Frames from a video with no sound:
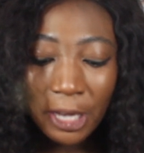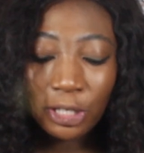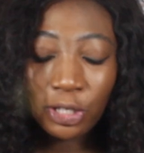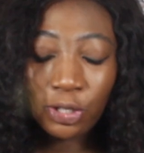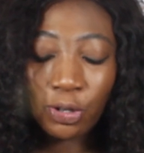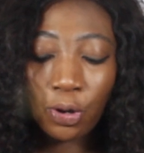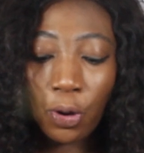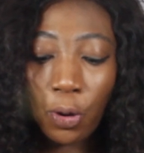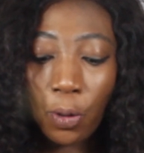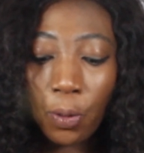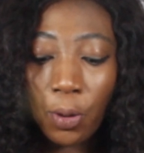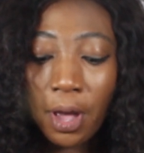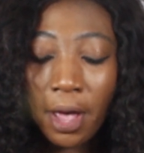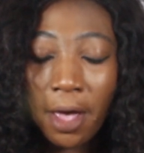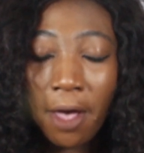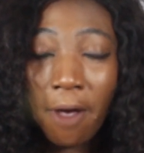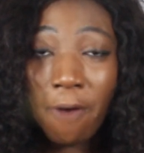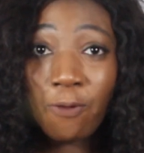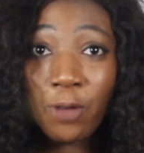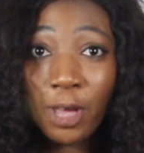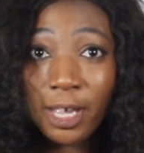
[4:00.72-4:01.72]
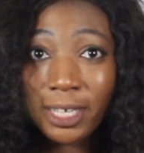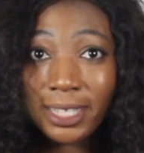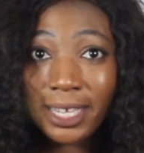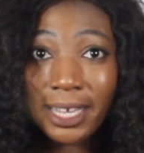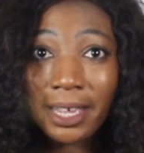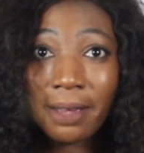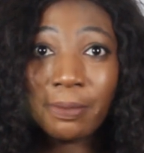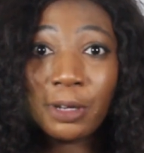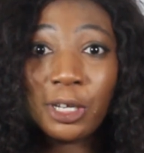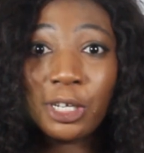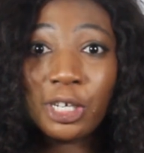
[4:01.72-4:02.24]
So first
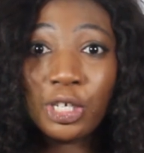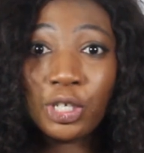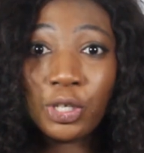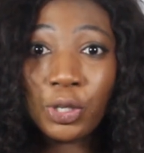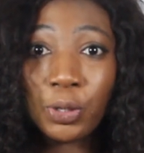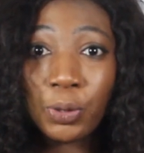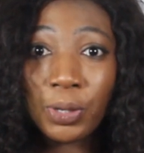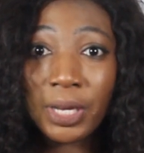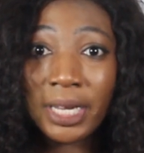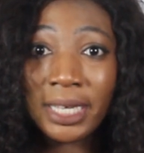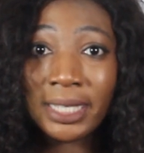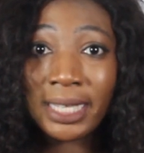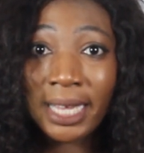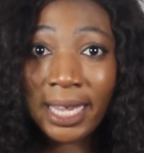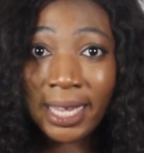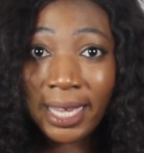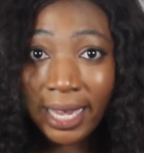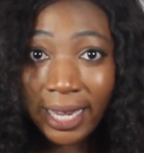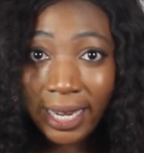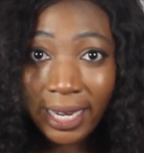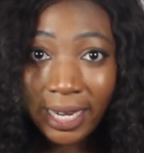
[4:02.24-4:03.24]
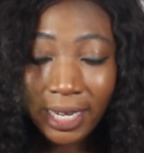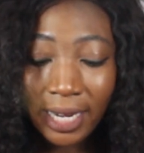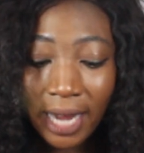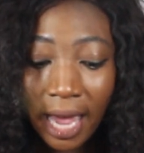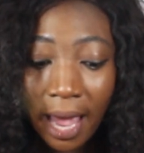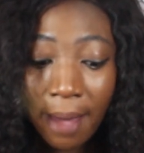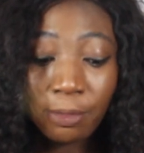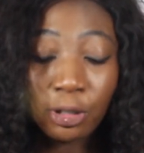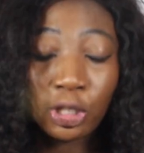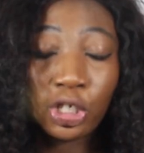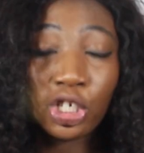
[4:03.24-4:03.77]
thing I'm going to do is, again,
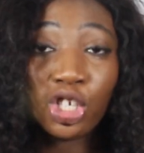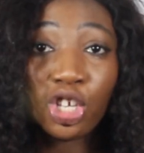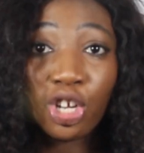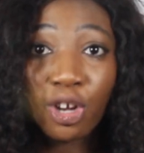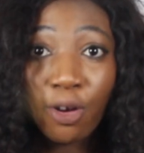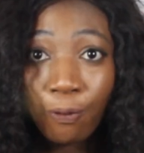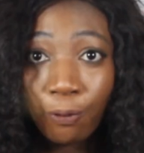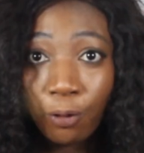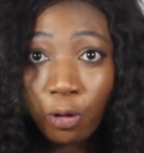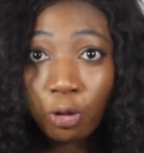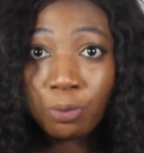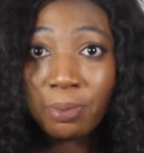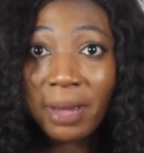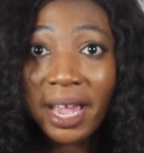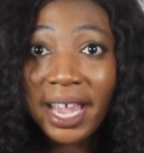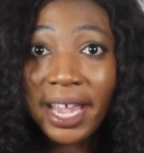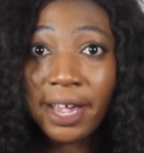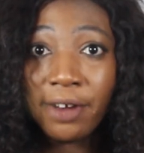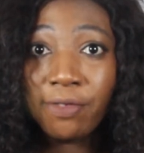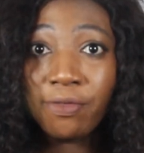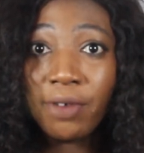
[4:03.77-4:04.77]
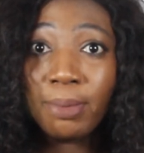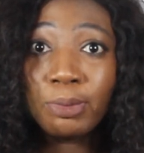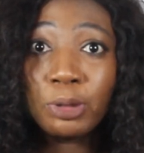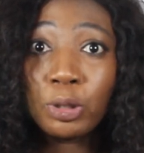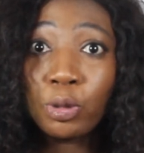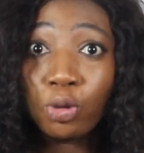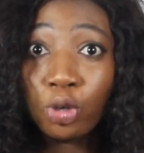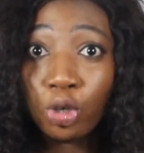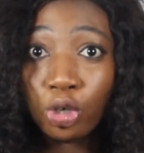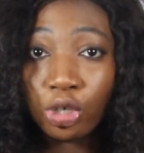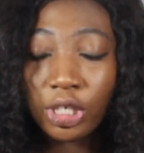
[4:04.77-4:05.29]
I'm just going to fold my head wrap
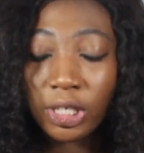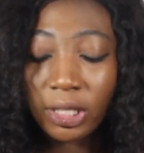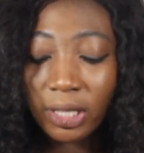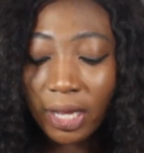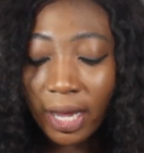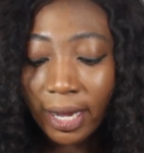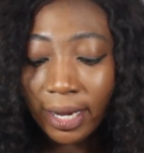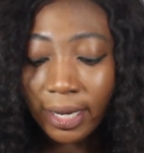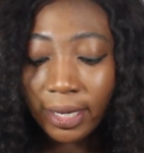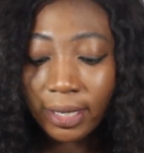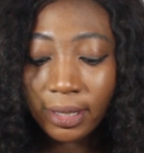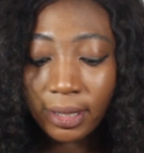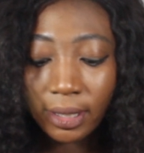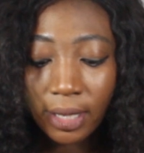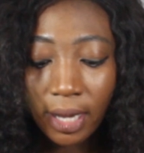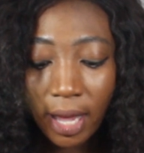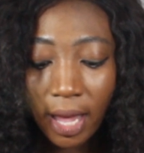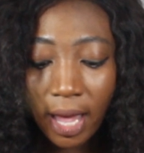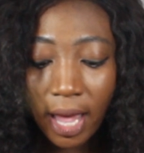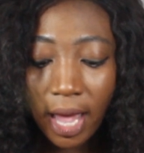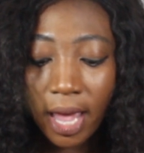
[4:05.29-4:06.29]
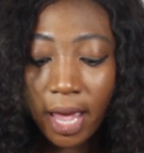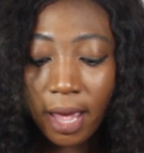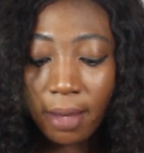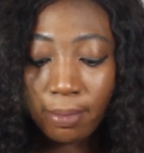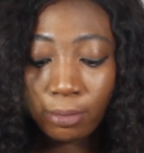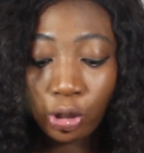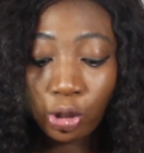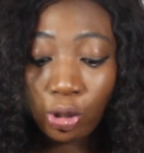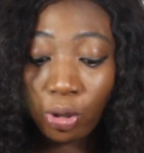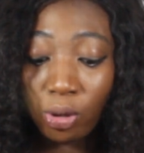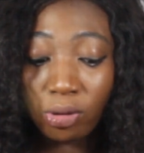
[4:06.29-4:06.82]
to a good size.
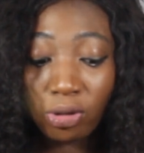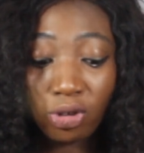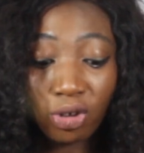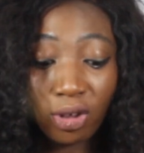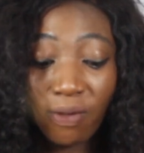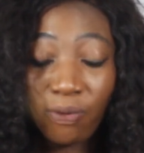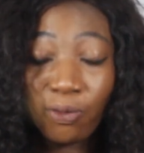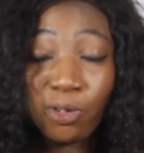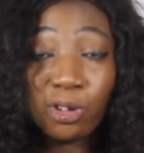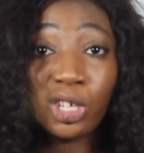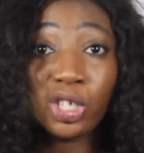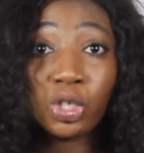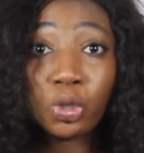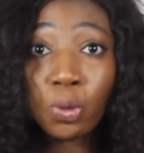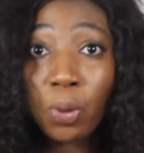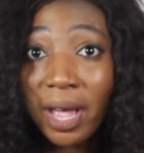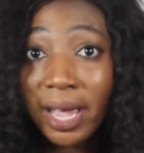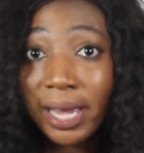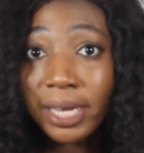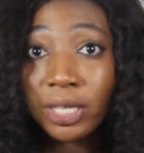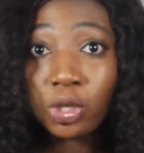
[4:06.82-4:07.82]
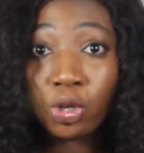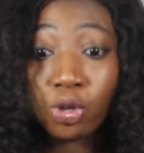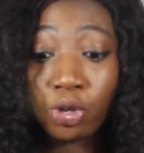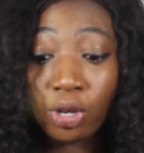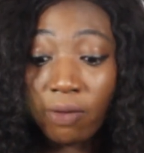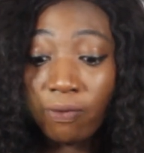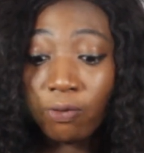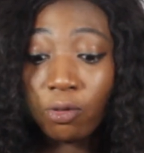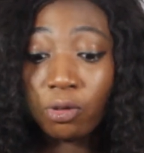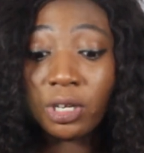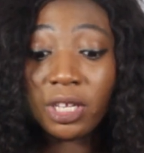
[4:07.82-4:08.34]
So you can fold it twice or you
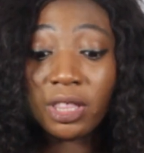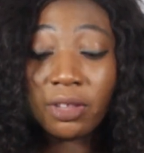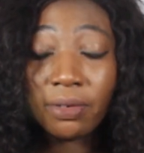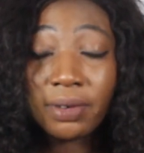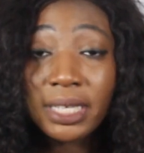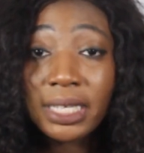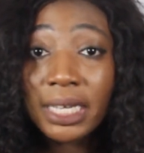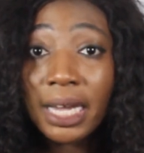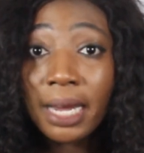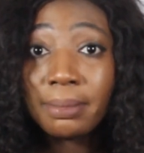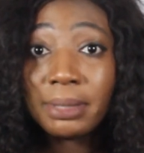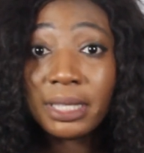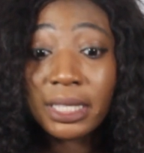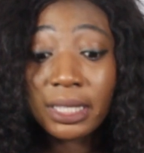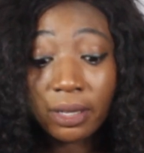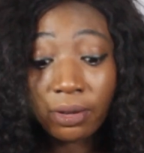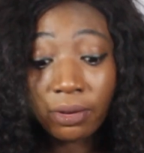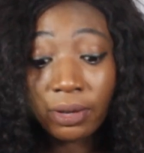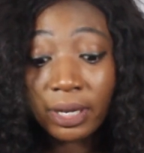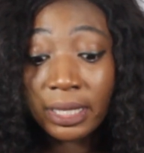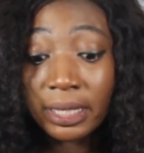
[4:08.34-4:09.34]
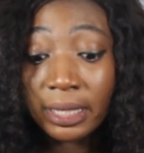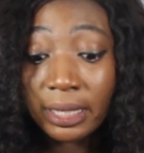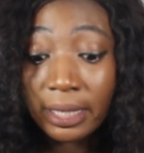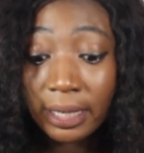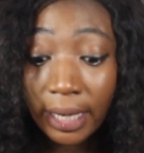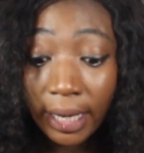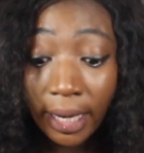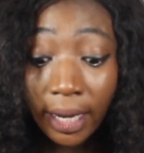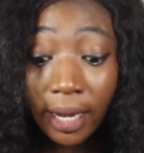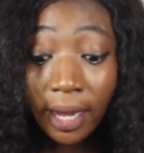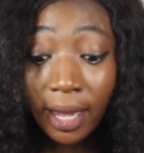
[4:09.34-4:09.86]
can fold it three times till it's
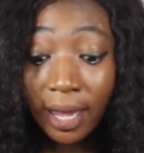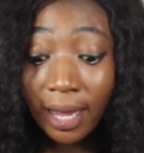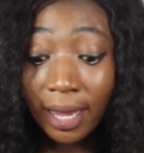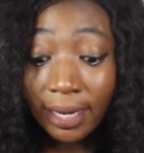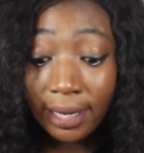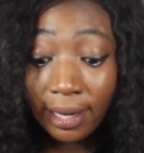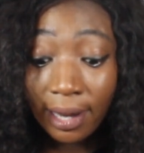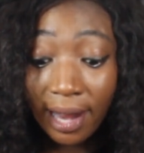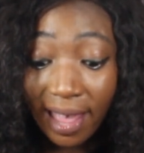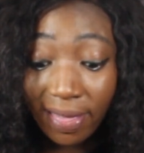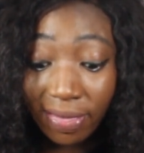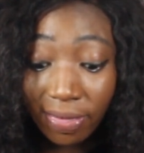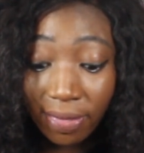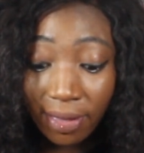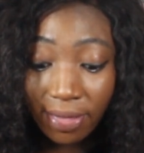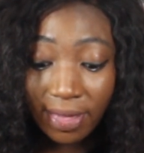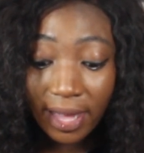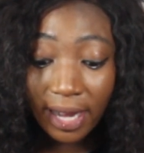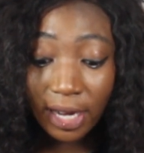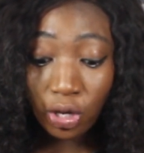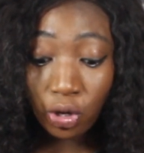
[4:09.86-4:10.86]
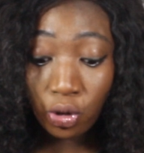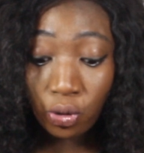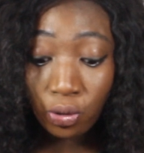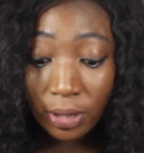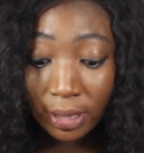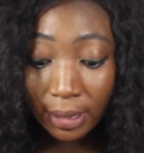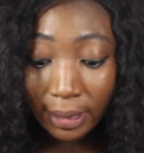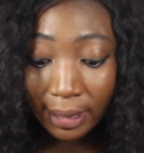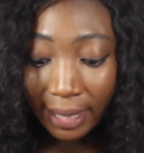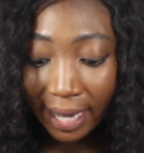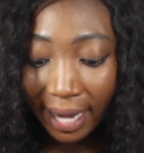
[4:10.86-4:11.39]
the length that you
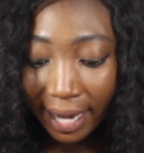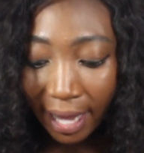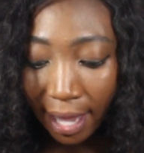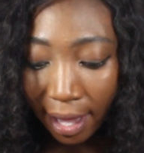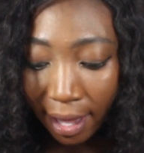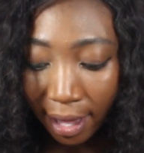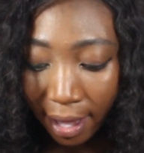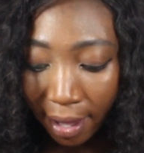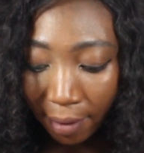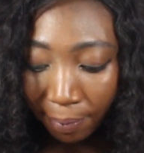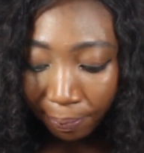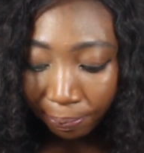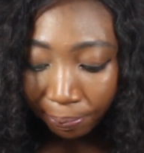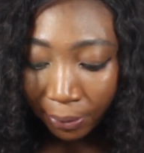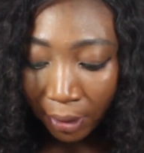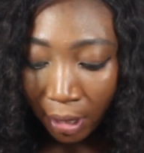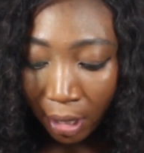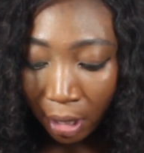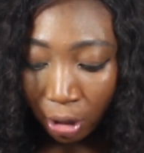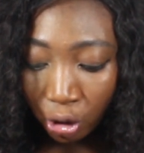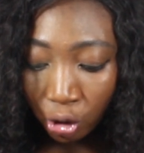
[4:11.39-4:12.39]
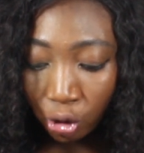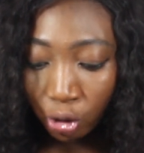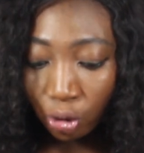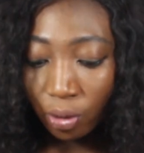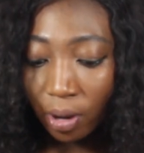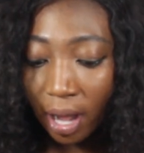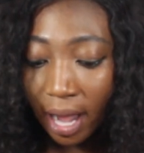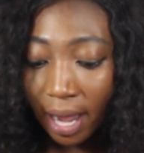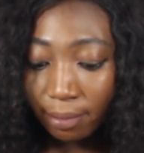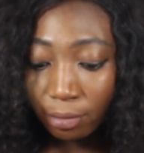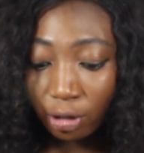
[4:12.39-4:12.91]
desire.
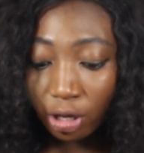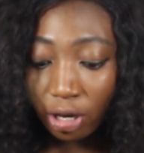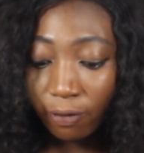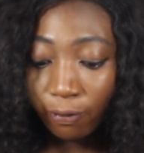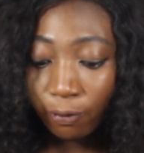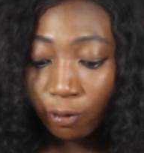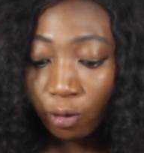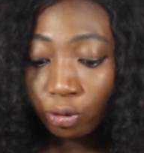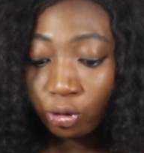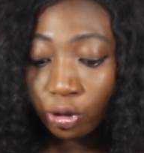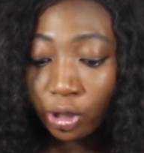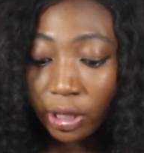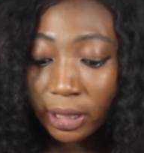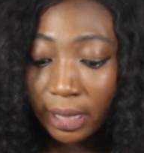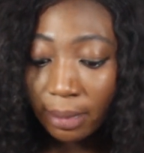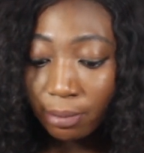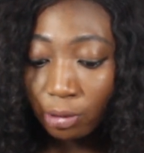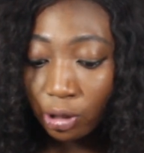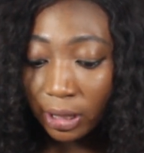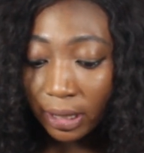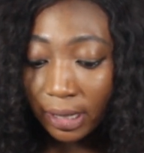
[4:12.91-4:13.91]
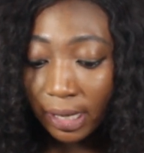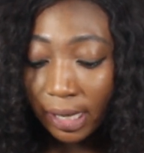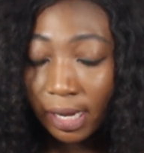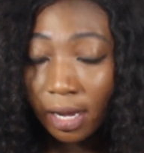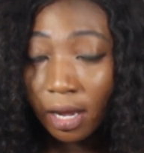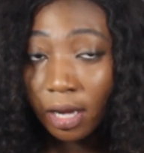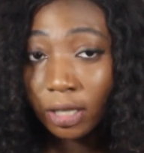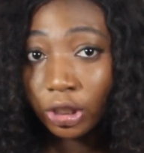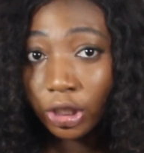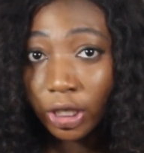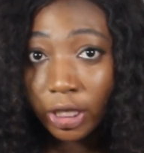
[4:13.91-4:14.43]
So I'm going to fold, because I'm using a
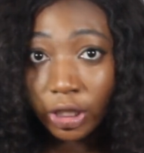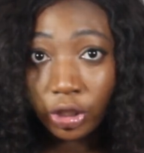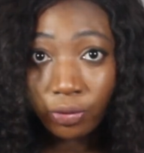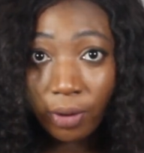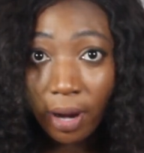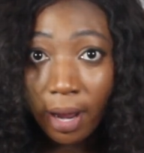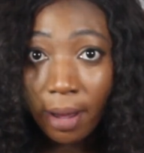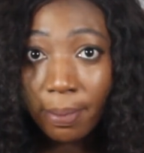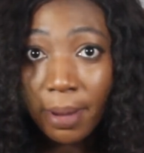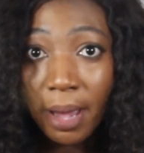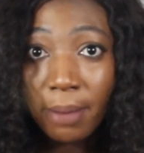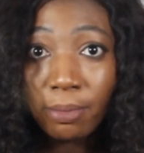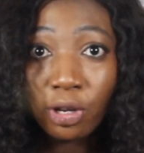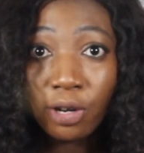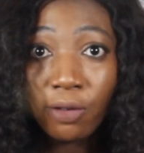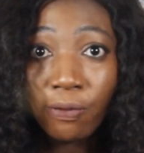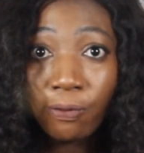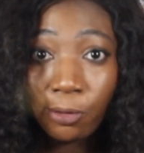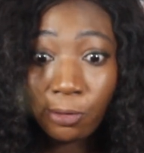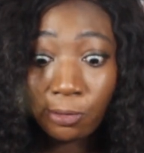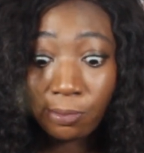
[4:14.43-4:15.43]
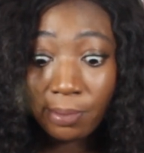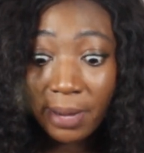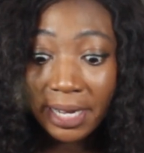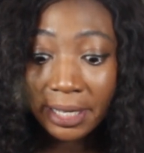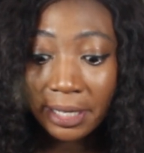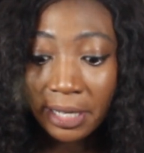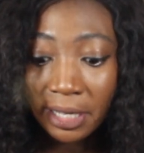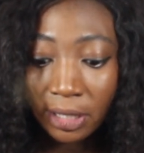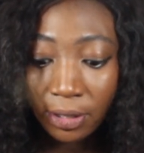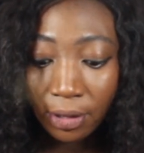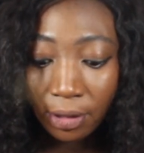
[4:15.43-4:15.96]
large head wrap, I'm going to fold
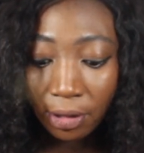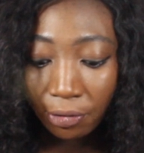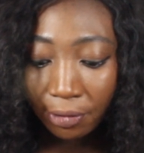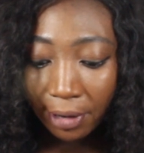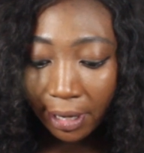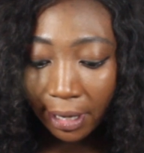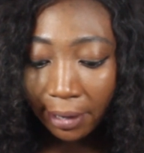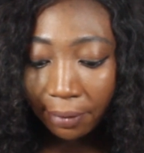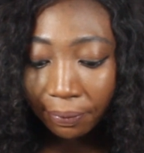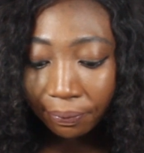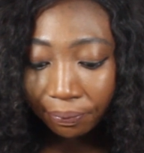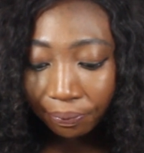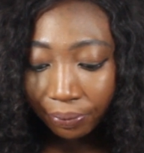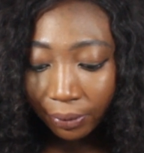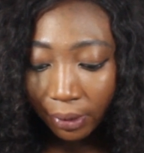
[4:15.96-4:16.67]
mine into three.